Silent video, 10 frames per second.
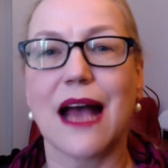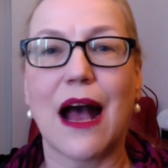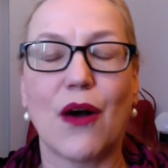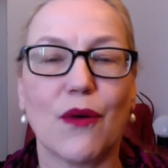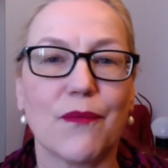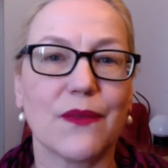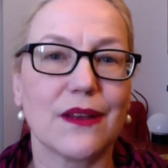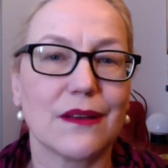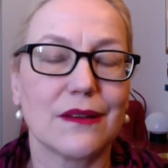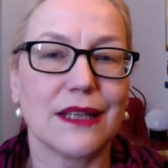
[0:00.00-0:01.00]
how
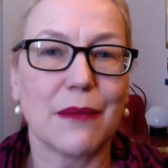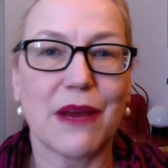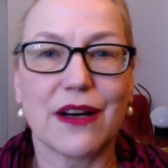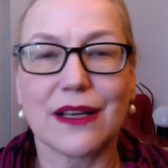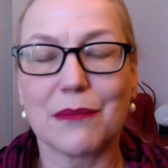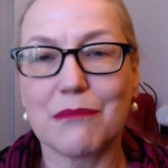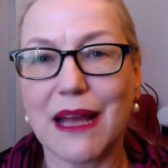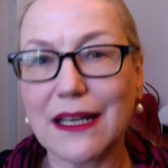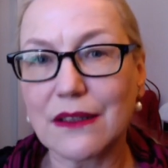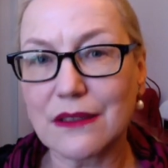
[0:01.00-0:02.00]
the American
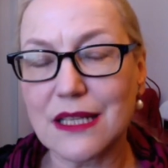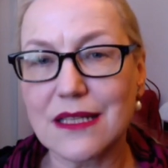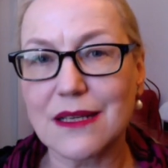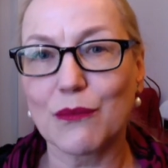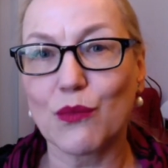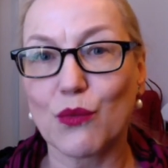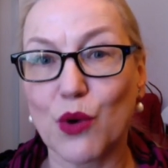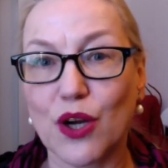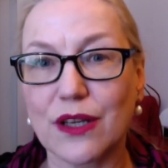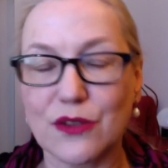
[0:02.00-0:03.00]
medical system
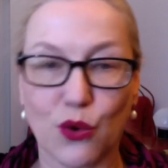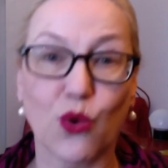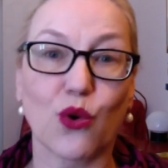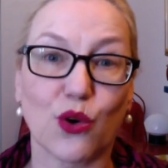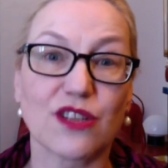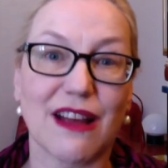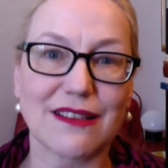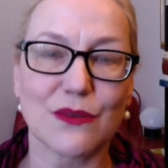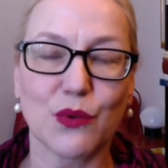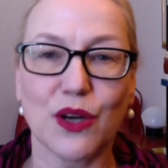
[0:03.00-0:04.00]
works or
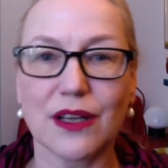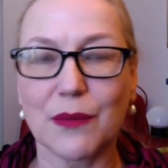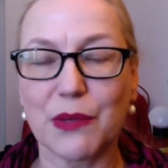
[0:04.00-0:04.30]
doesn't work,